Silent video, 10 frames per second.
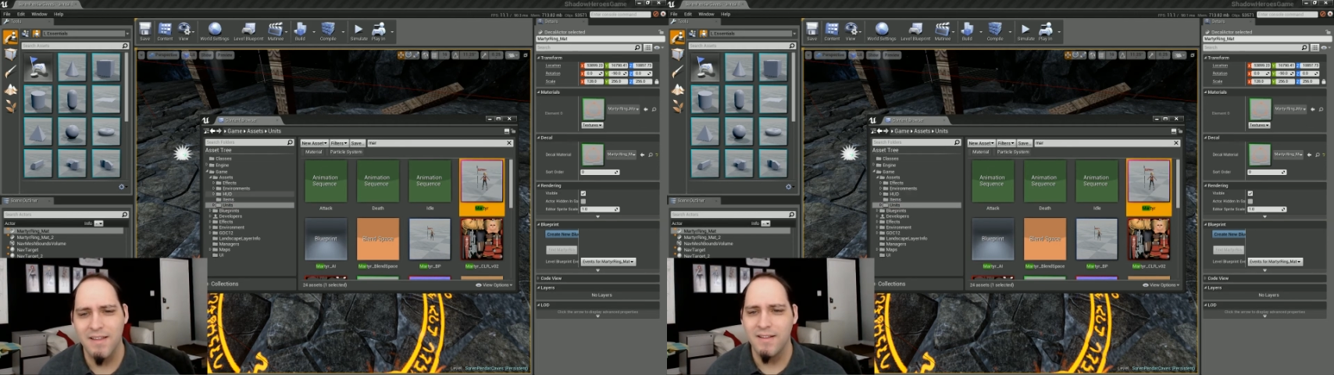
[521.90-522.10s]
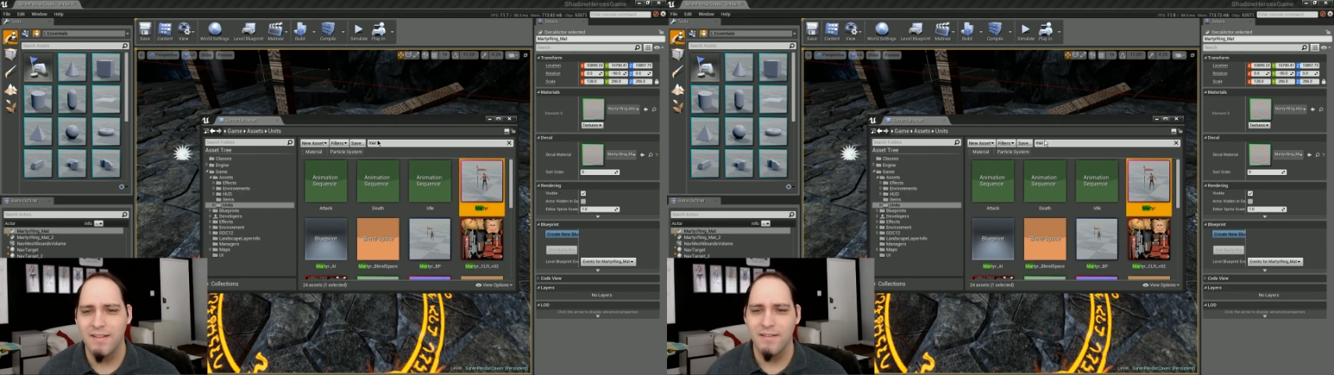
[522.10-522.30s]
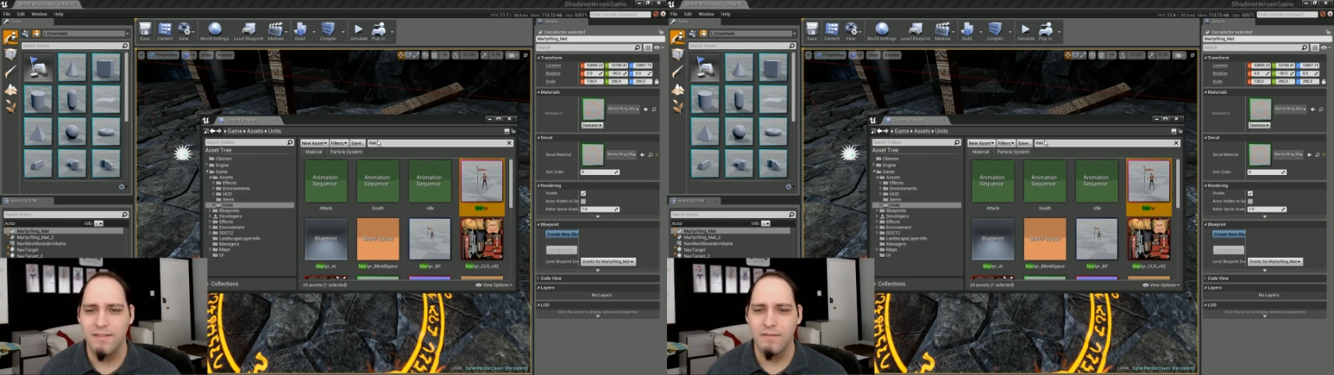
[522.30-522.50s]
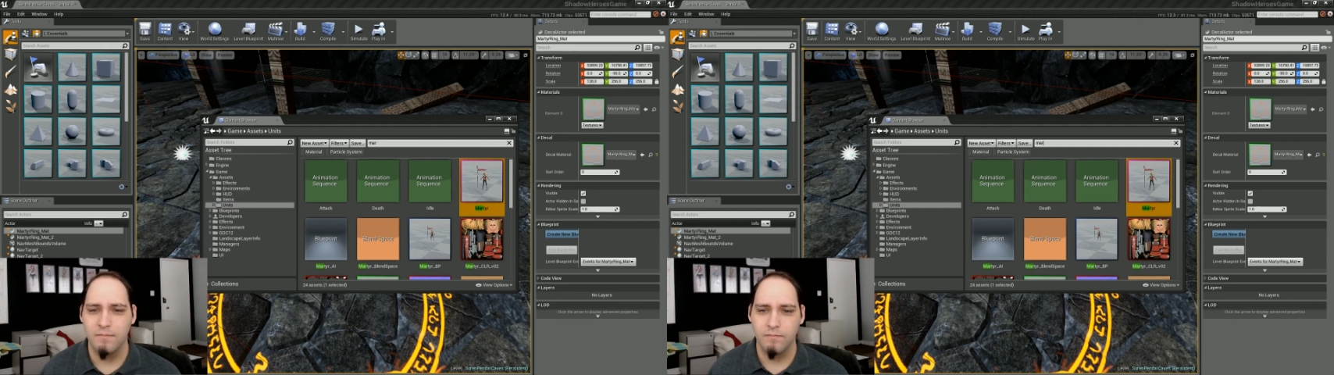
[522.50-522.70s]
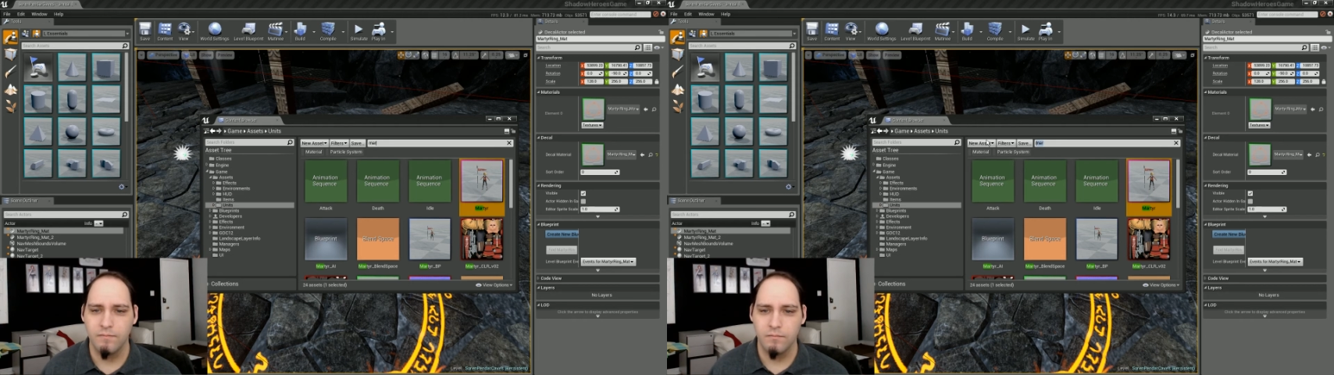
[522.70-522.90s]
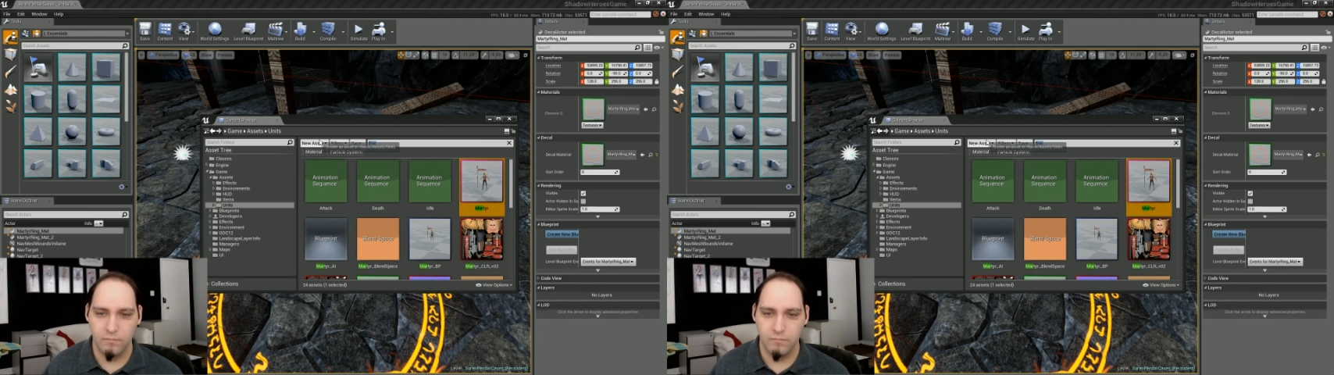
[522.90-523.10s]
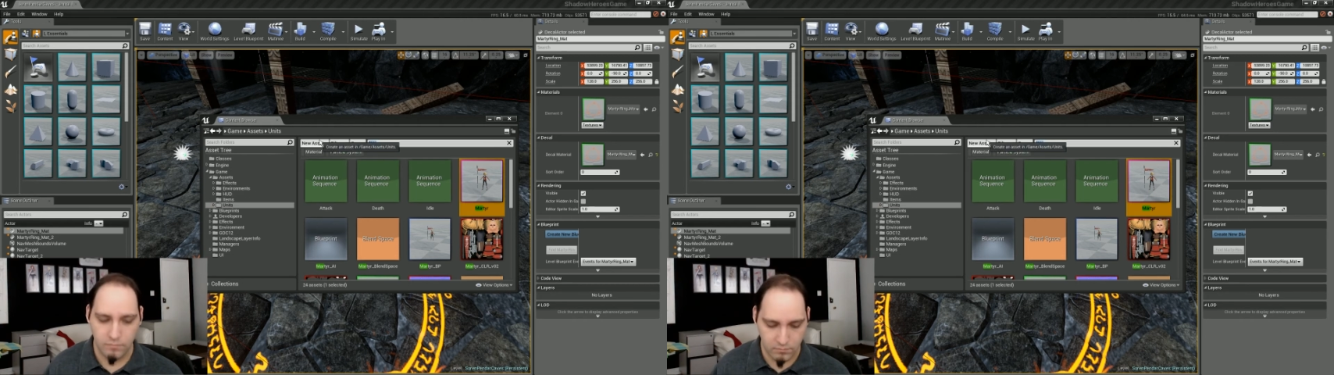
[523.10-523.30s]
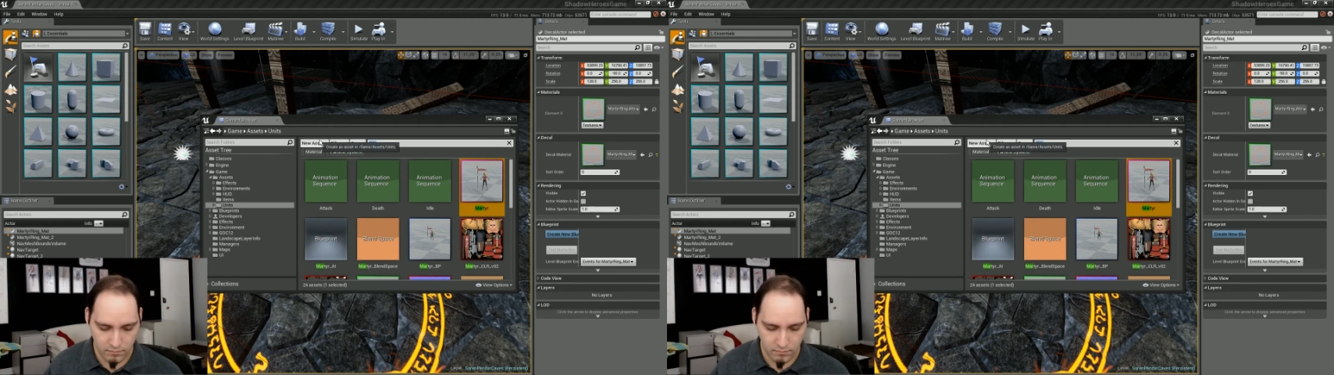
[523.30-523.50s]

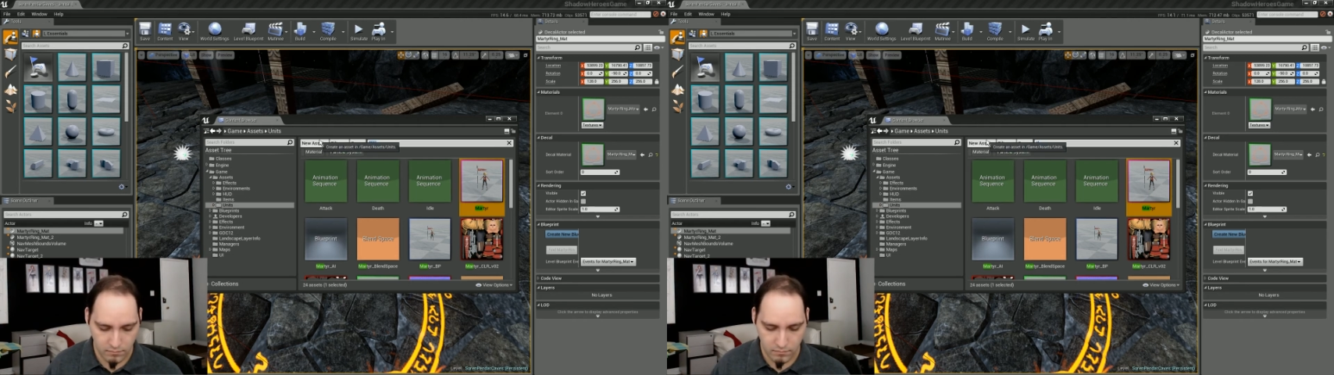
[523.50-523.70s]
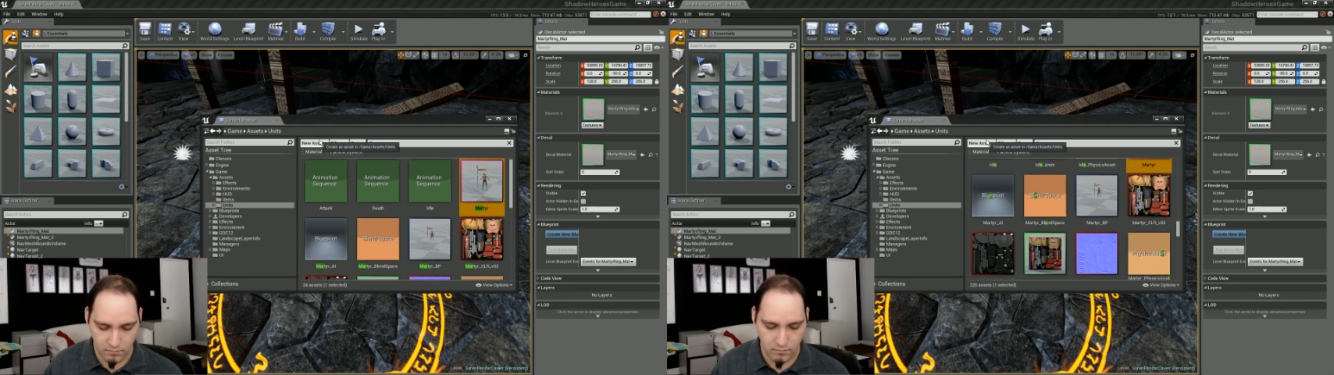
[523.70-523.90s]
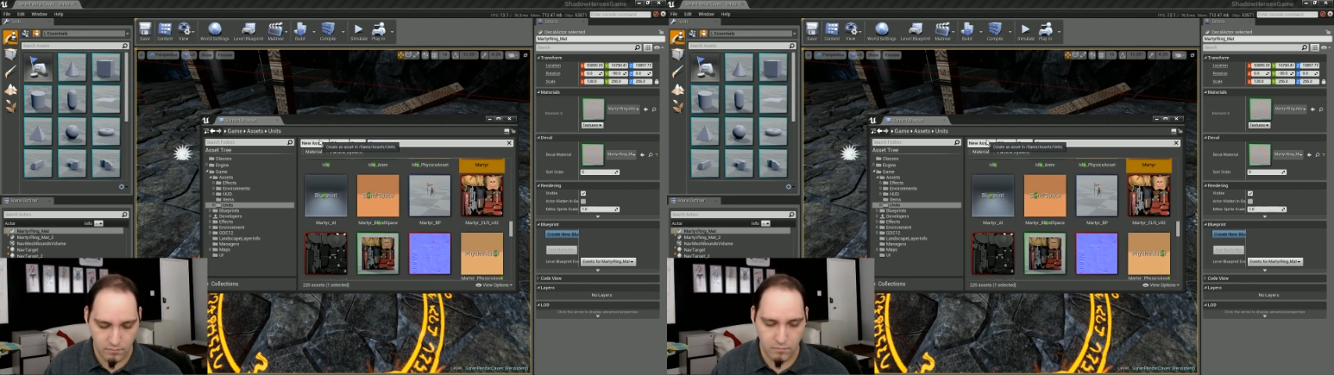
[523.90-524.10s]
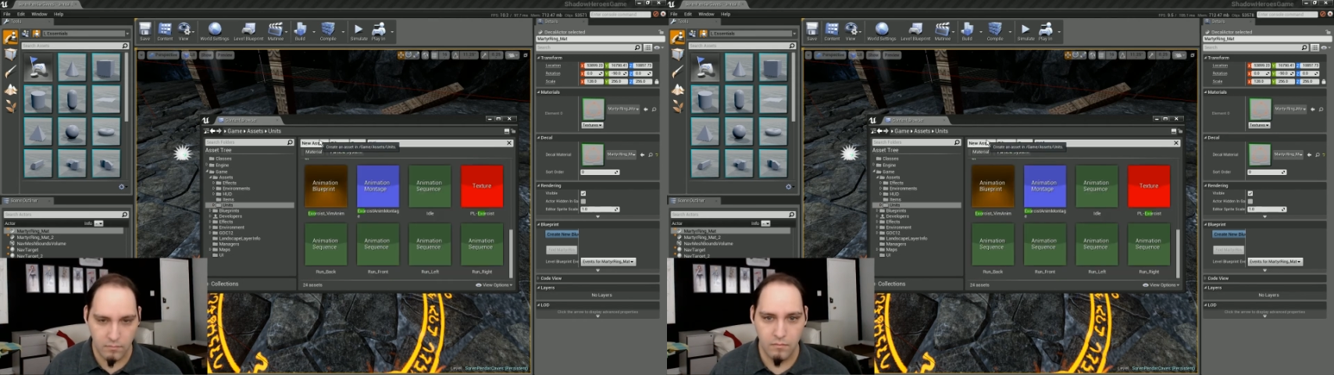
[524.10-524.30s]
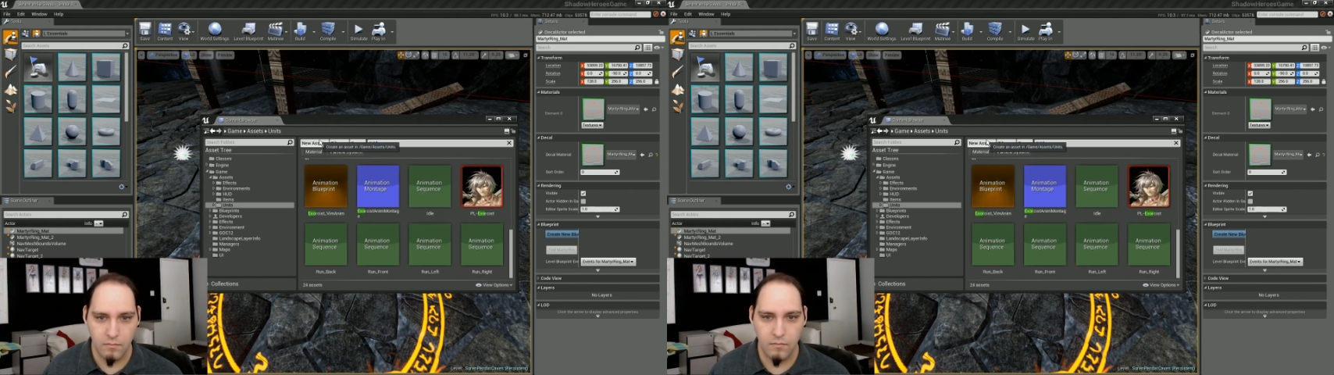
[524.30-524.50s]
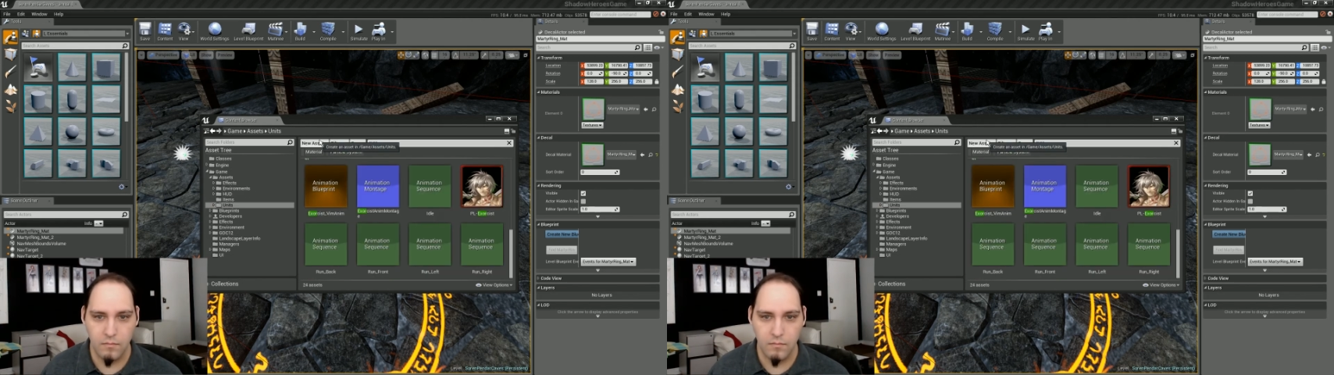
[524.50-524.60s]
[no speech]